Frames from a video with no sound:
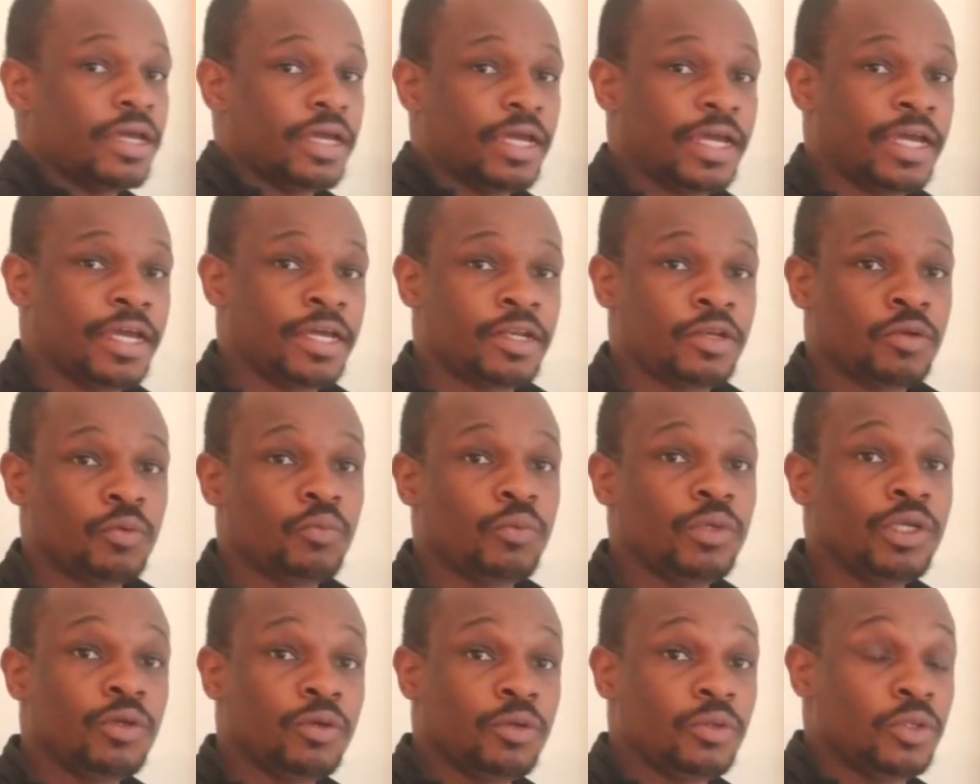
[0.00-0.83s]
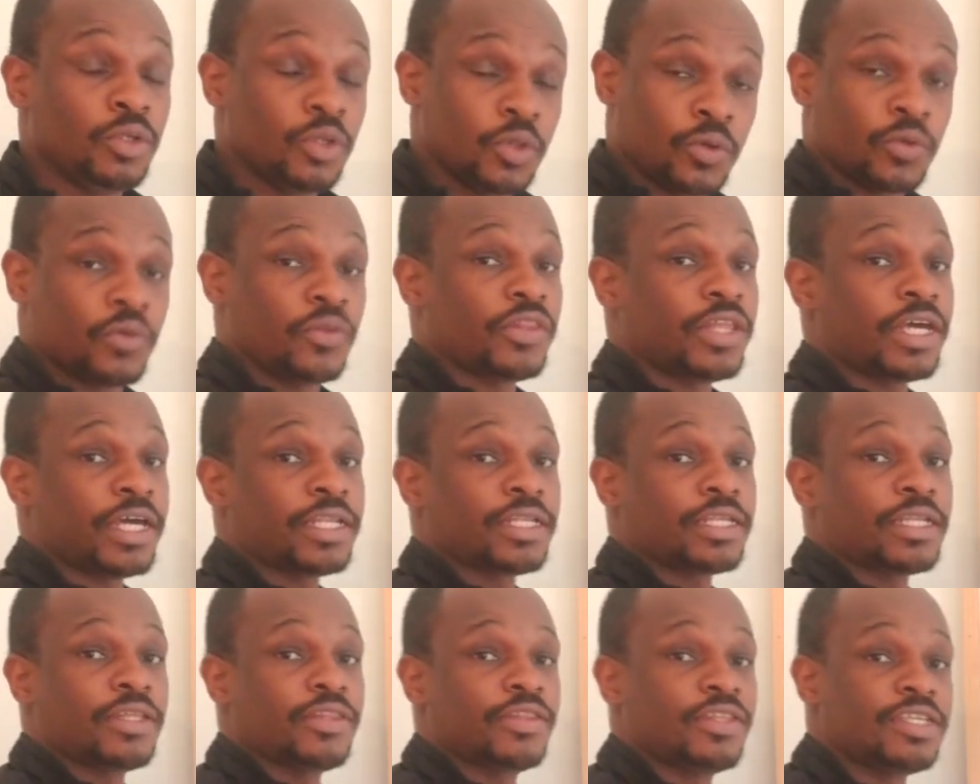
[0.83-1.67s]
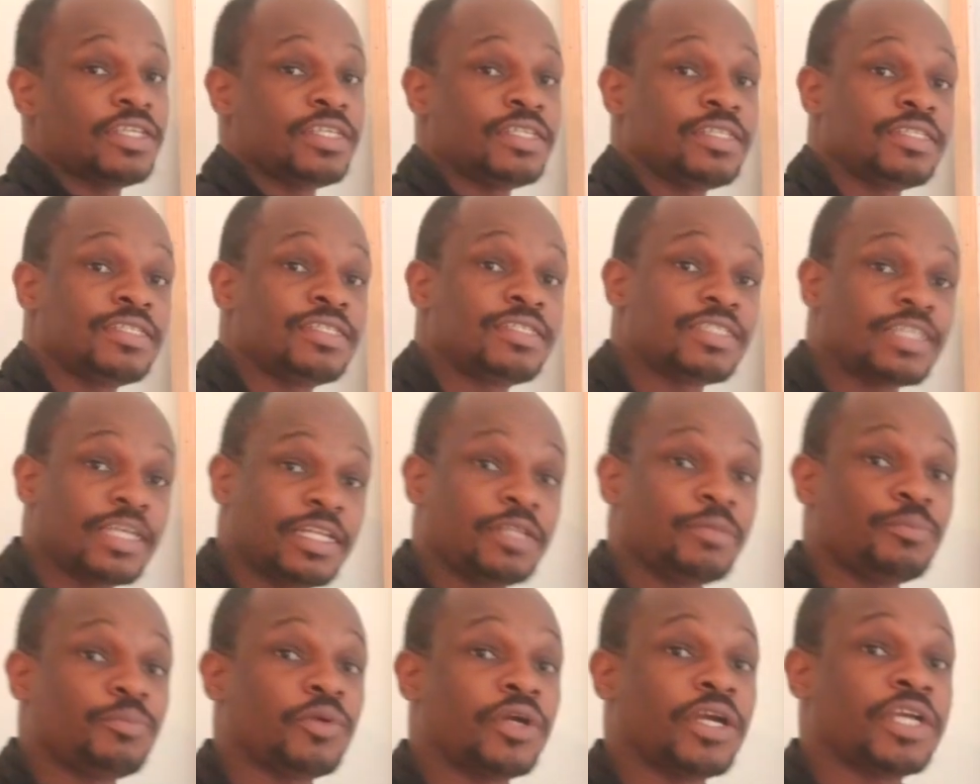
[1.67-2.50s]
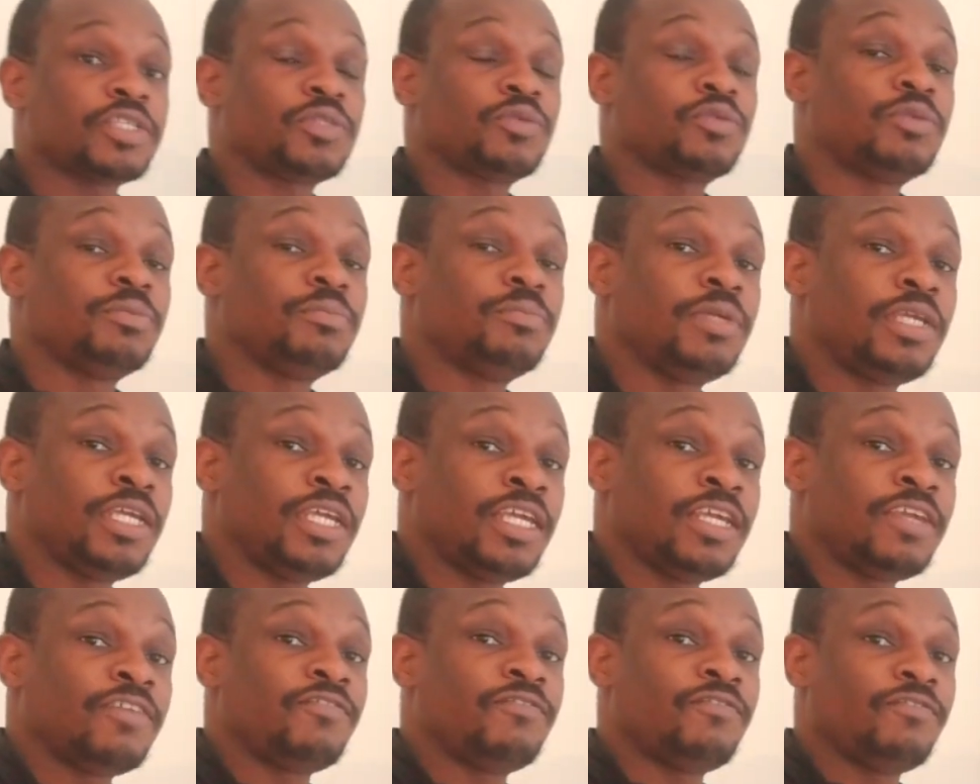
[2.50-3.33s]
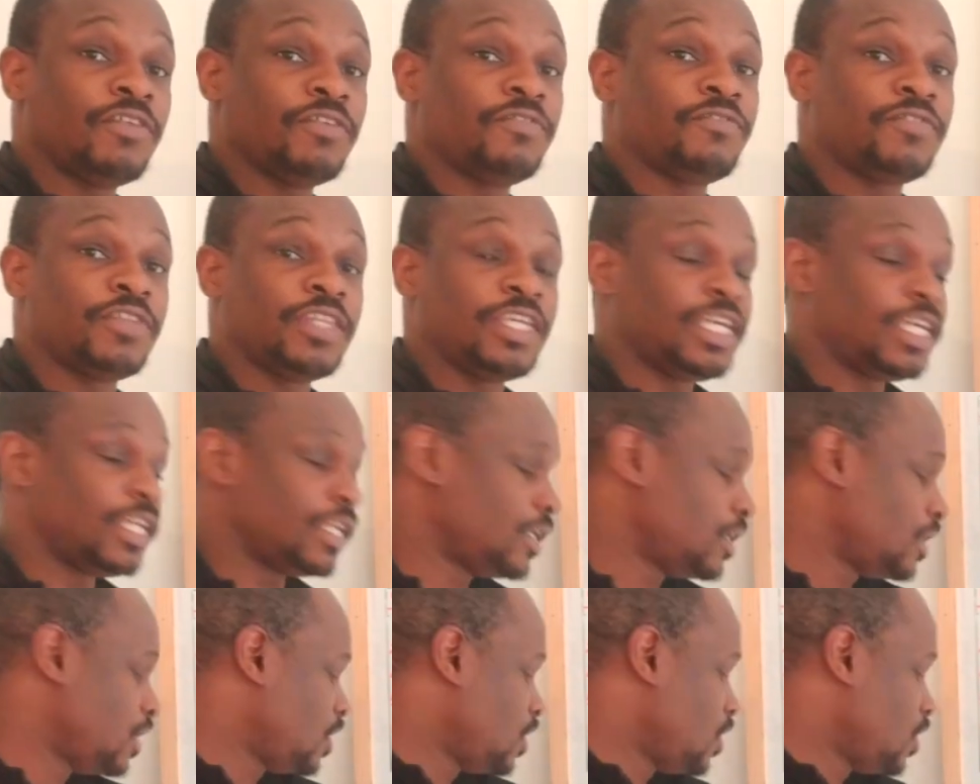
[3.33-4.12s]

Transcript: And we would know that the selling price would be 15.